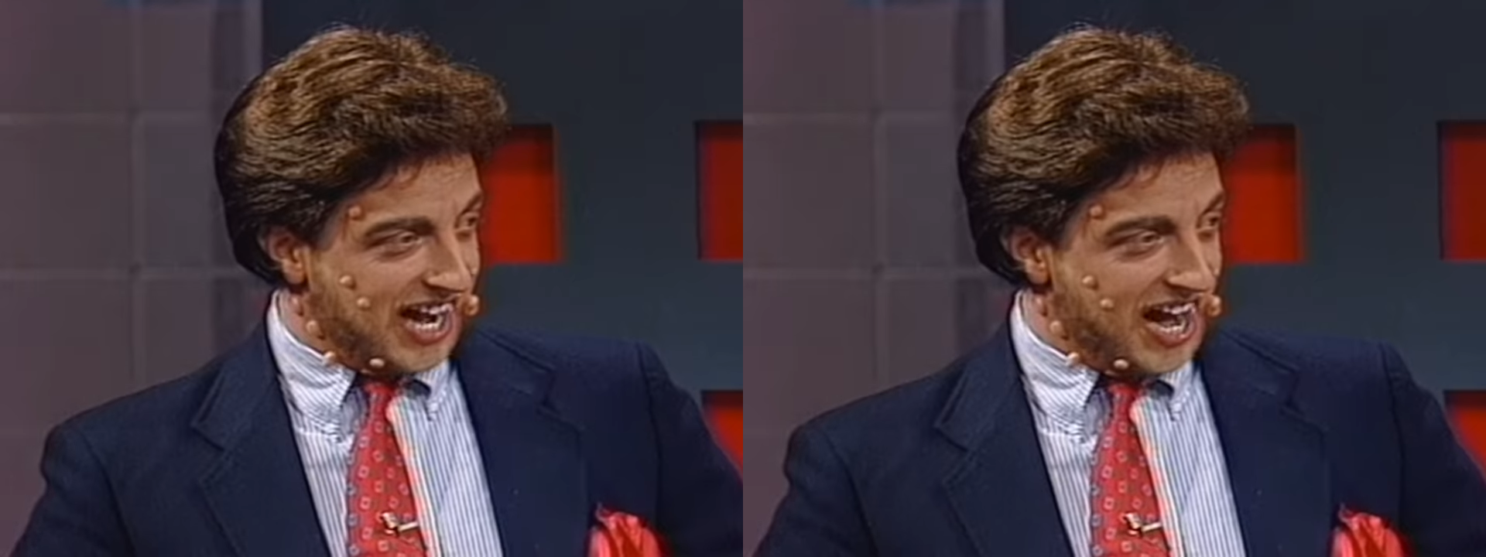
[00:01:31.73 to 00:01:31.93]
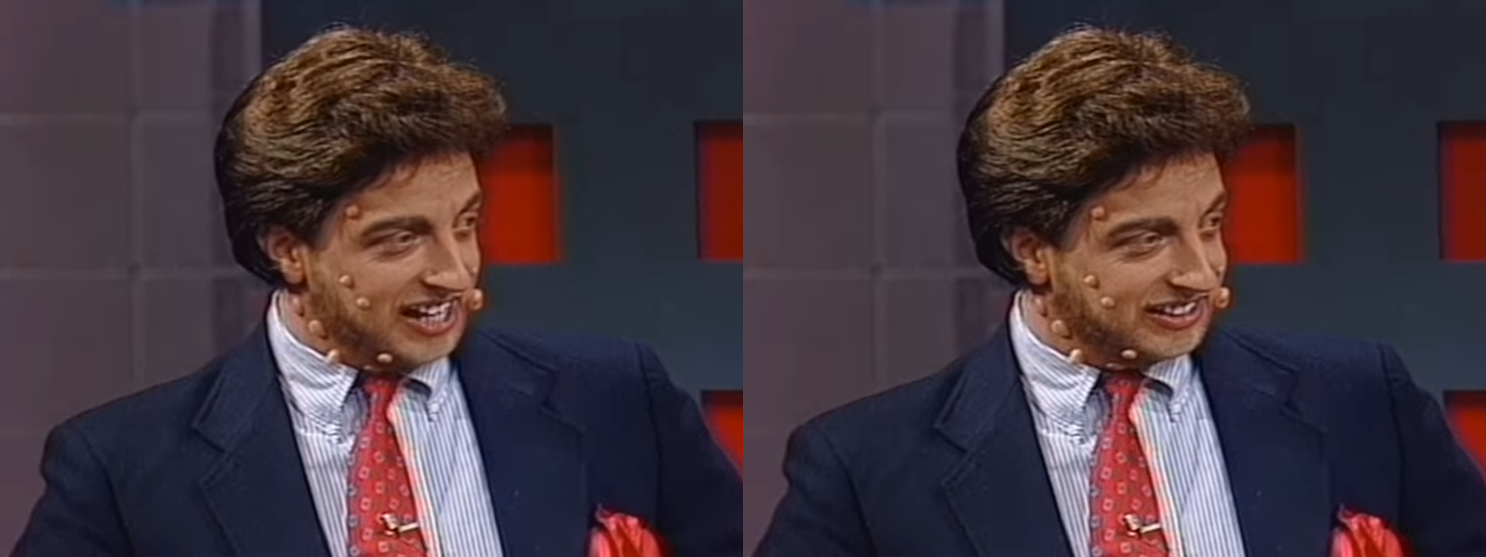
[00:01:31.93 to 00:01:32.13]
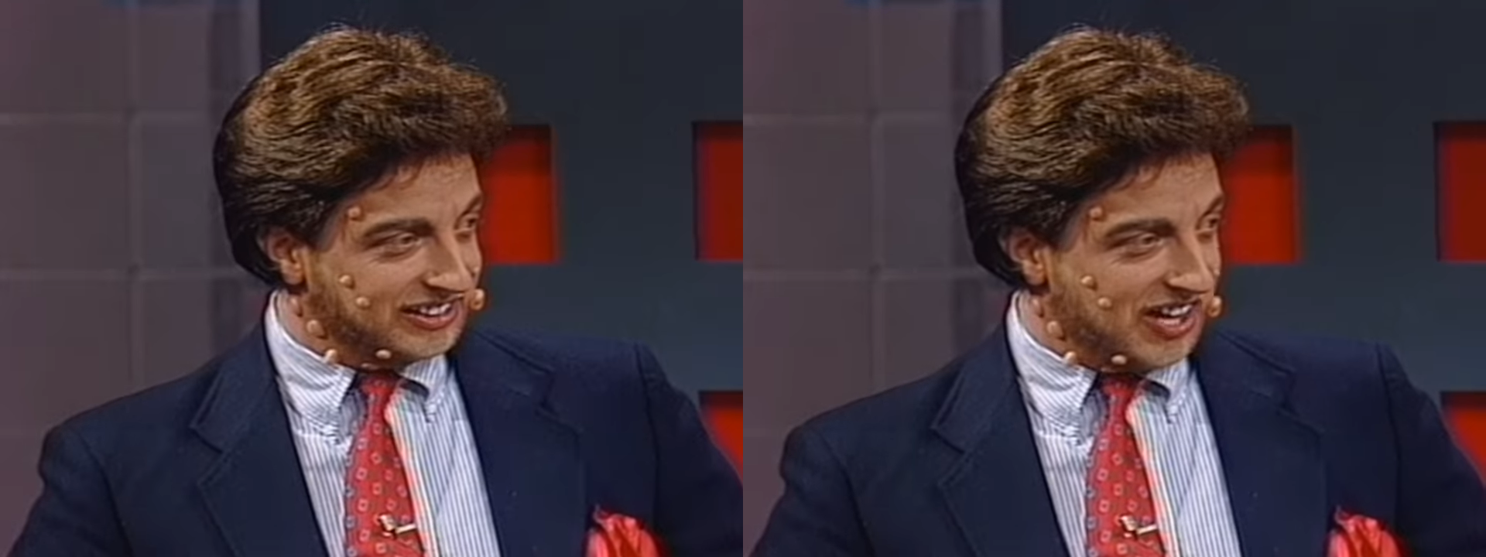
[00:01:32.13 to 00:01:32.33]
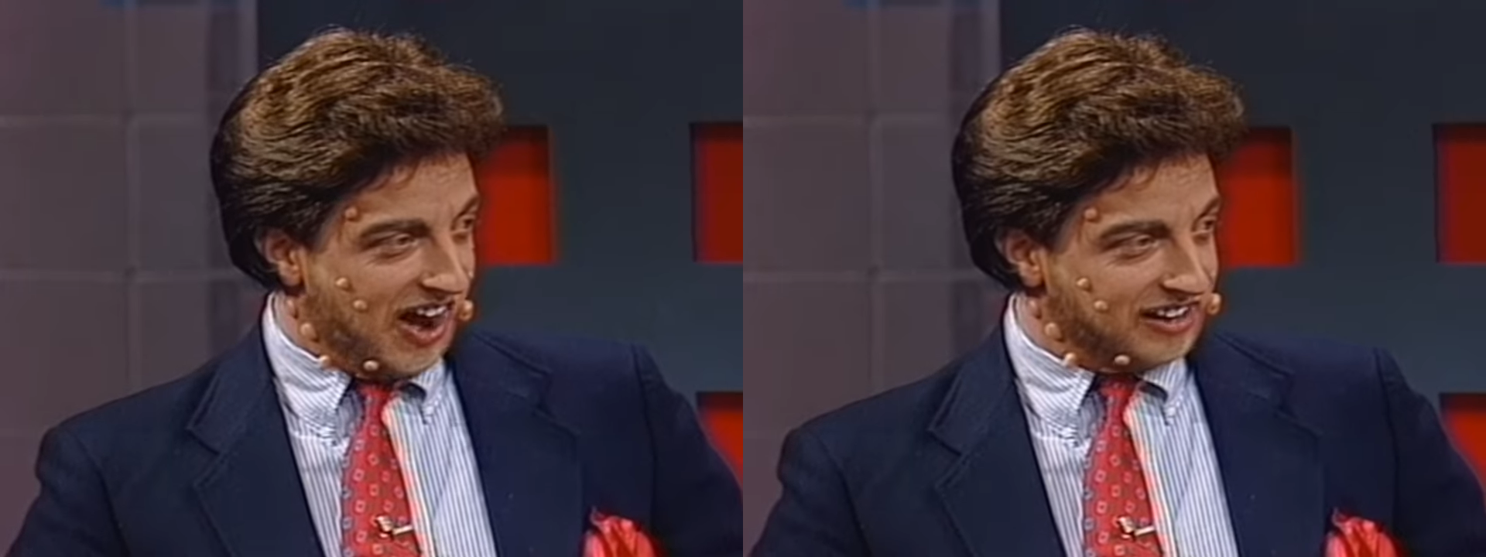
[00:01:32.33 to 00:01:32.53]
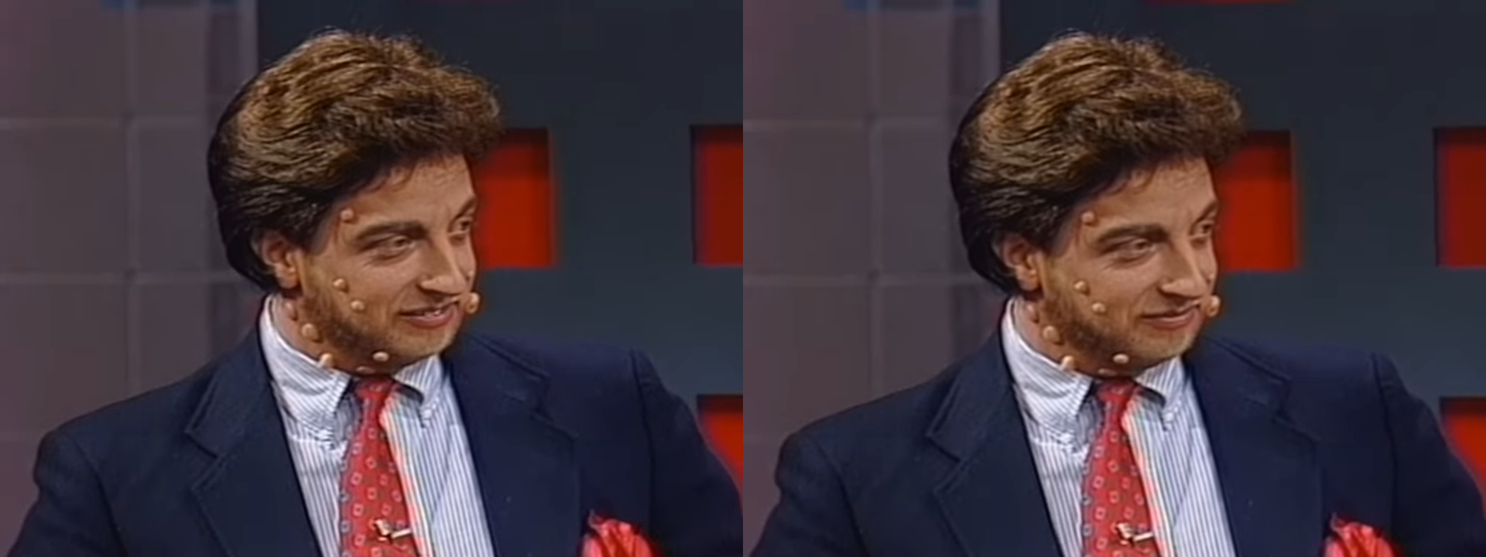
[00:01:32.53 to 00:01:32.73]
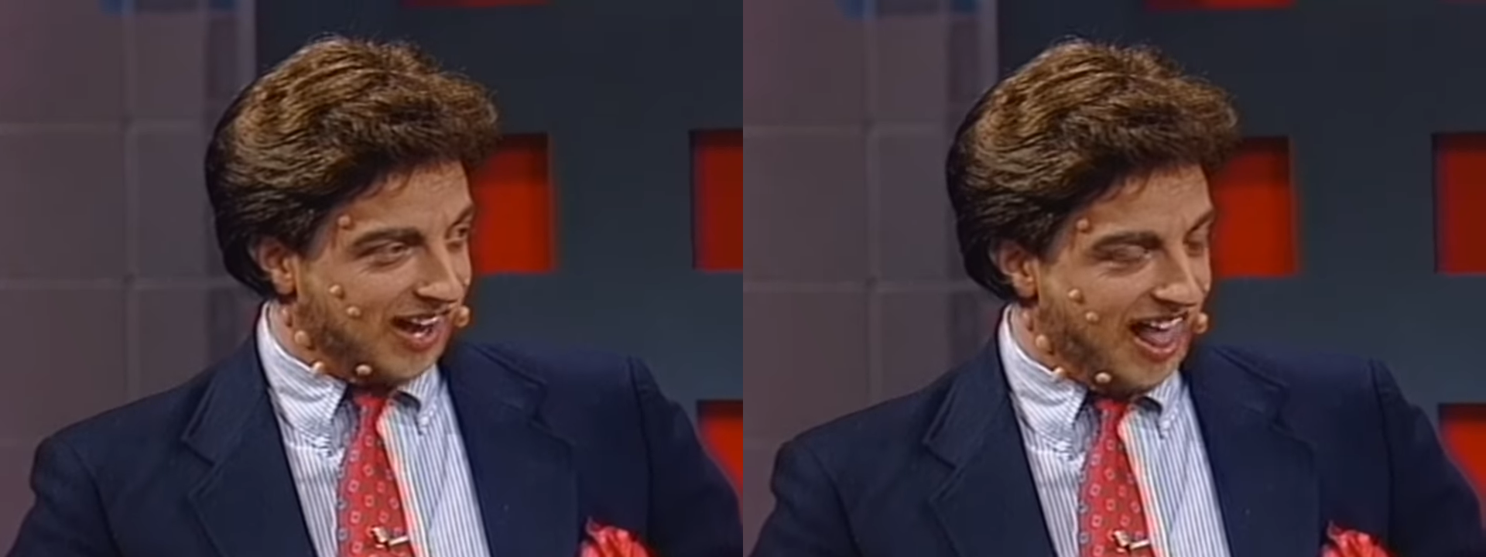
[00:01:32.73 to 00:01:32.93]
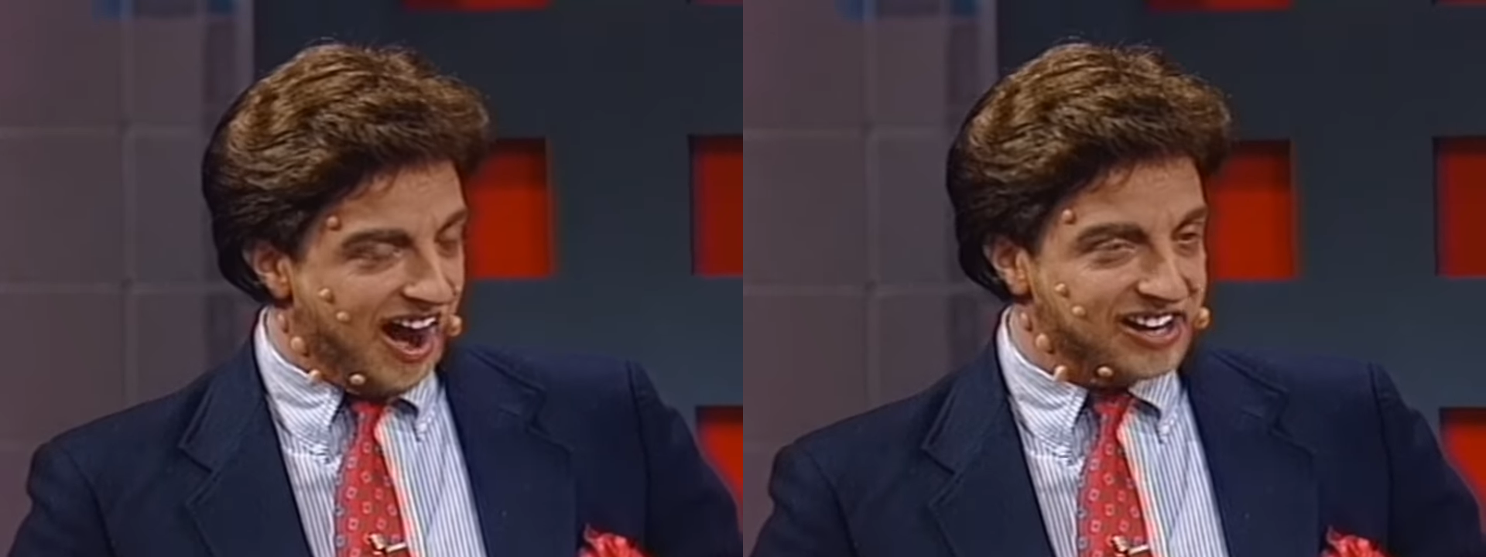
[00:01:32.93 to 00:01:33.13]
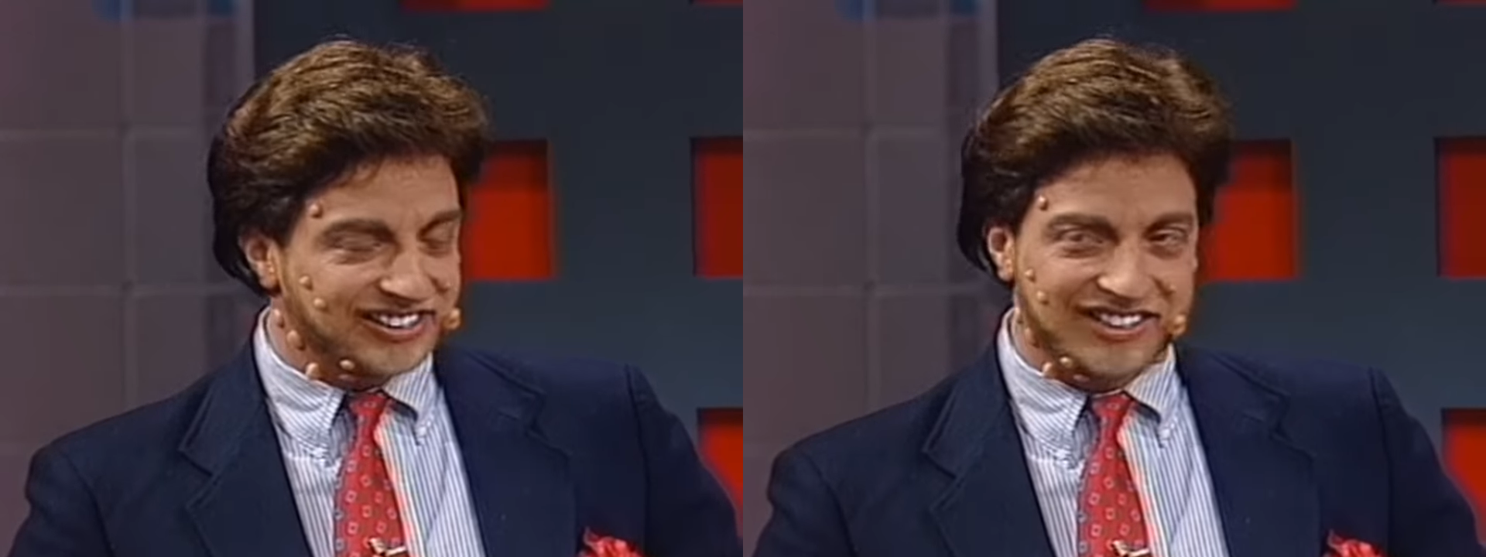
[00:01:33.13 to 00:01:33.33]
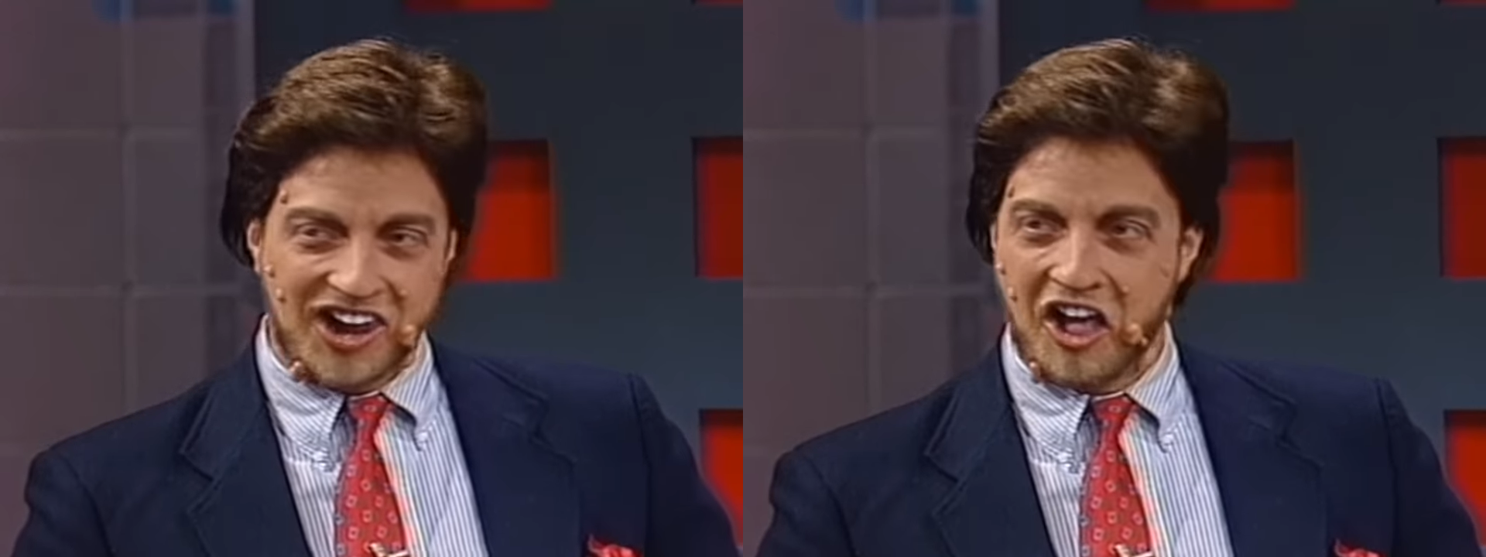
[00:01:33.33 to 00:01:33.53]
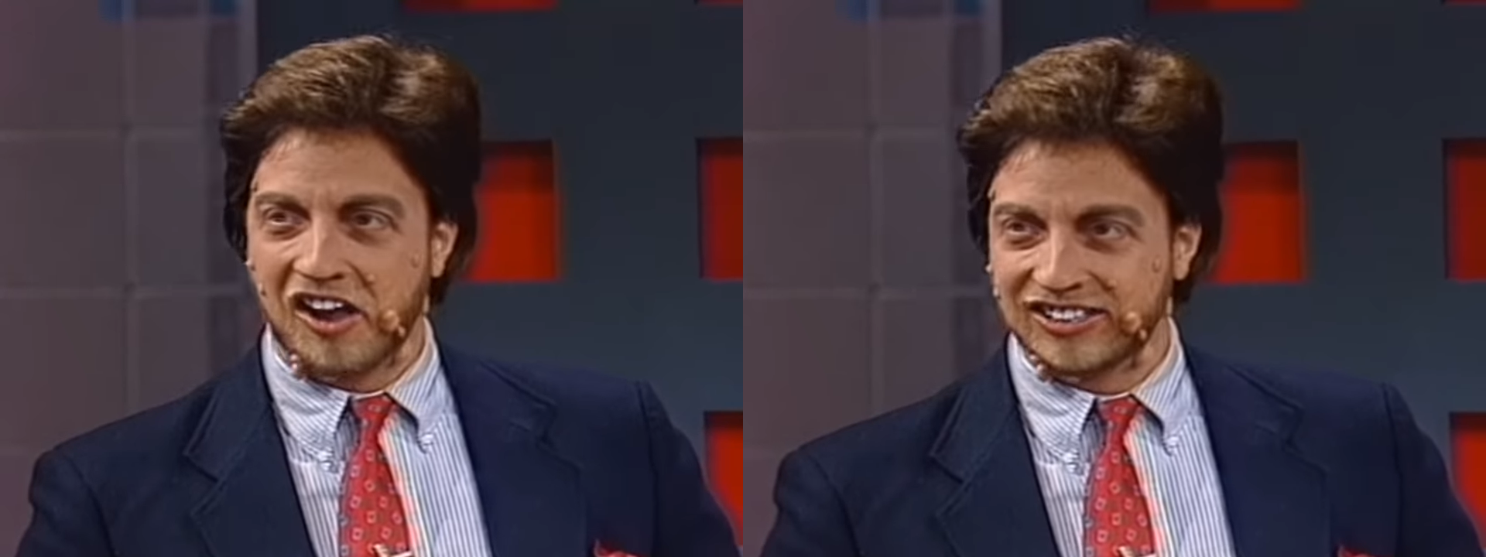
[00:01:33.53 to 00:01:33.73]
of the constellations.
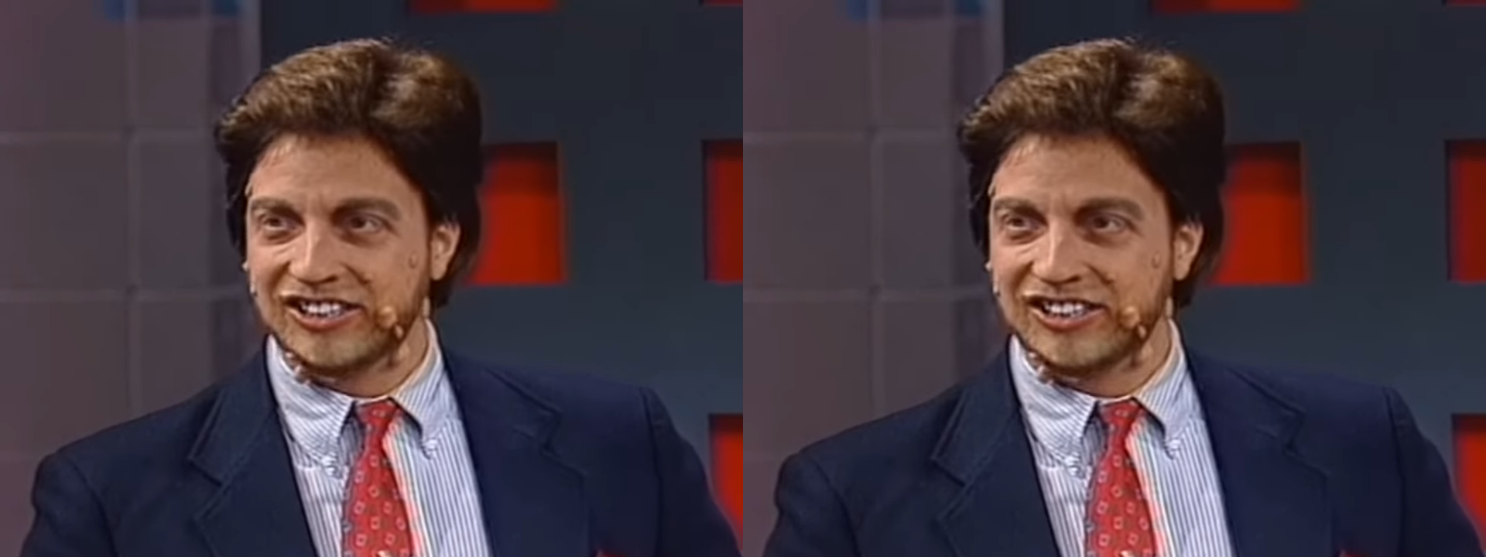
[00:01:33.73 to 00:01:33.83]
But,